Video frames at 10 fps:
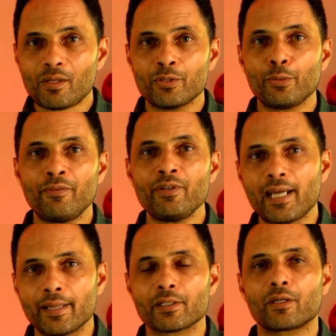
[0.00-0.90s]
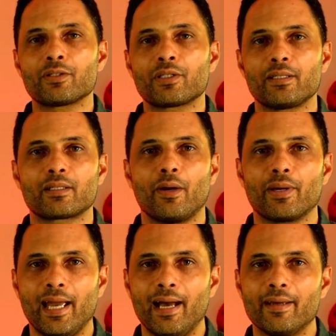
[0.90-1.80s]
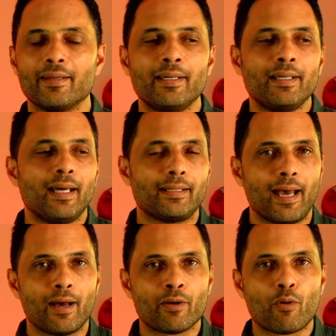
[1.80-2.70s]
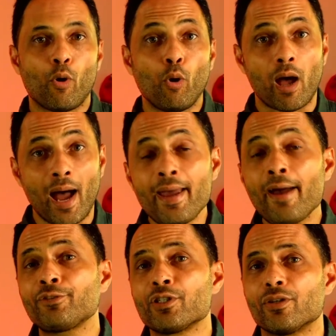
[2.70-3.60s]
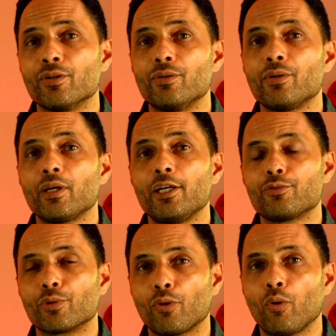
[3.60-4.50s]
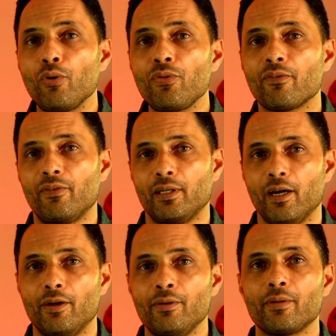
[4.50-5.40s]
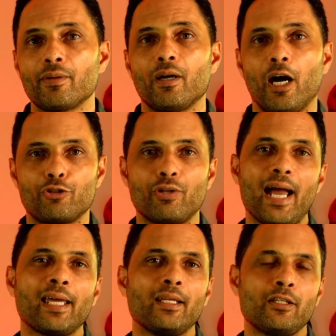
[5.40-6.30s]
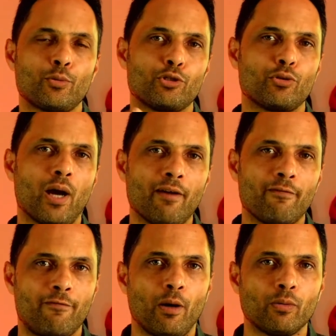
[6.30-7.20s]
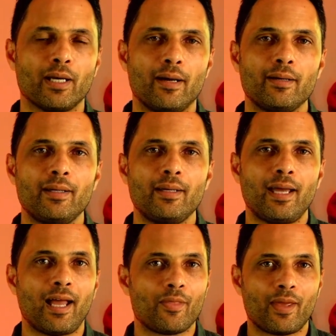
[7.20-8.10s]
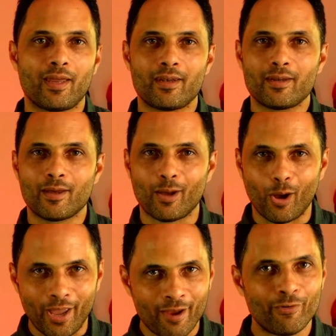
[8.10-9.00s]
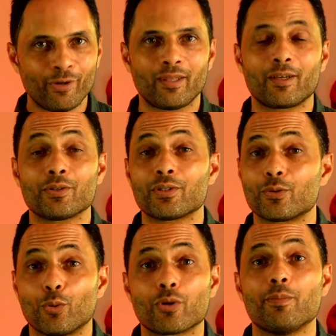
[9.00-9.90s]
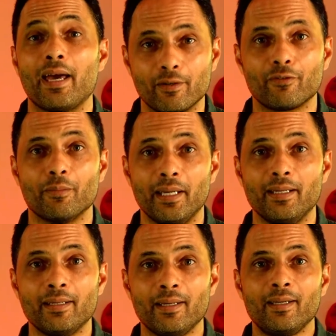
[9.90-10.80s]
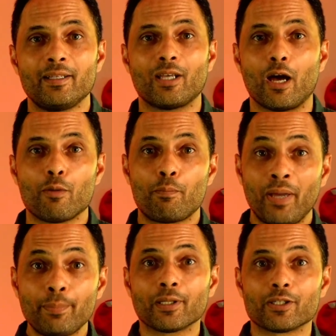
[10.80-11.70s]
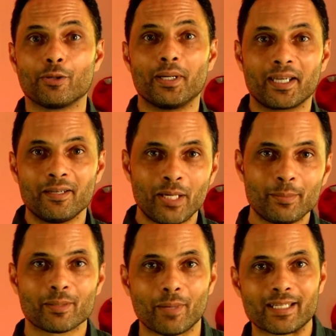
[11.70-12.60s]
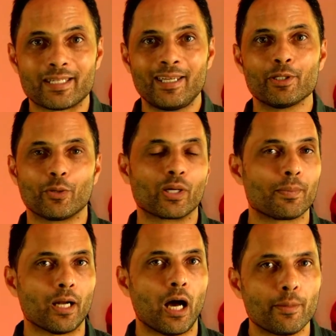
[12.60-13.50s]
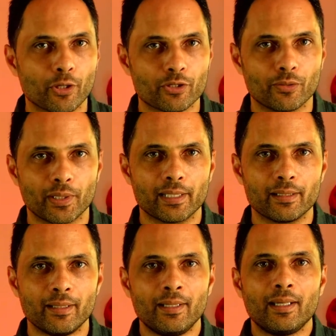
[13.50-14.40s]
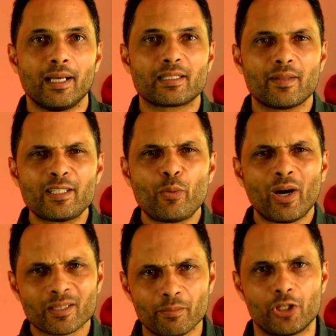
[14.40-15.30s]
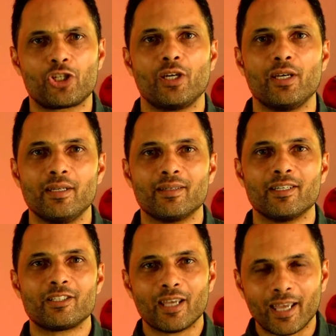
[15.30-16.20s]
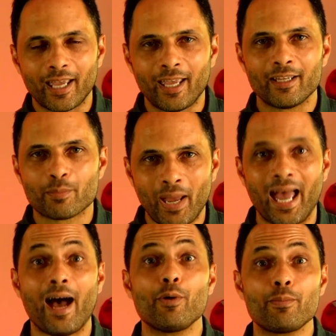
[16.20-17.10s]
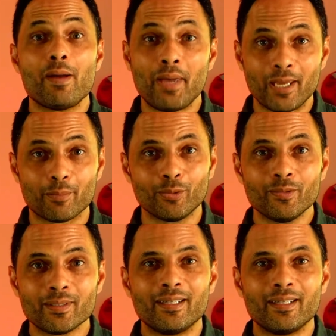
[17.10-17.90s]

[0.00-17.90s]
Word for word: So every day this content's going out. Now, all I have to do is record the video, I drag it into a drive folder, and then Everything else is automated for me. So people are doing it, people in my team are doing it, but I'm not doing it. And so that's why it's a machine. It's, it's powered by people.